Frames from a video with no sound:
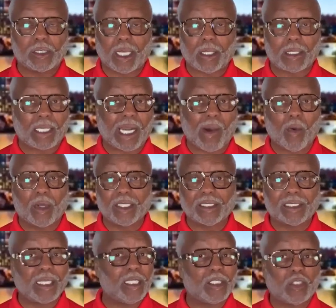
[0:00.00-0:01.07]
that, that I want to
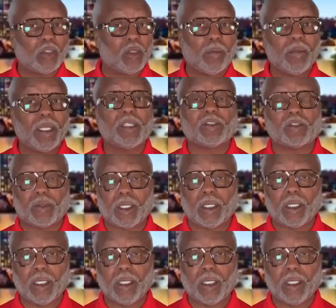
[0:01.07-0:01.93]
send into your ministry.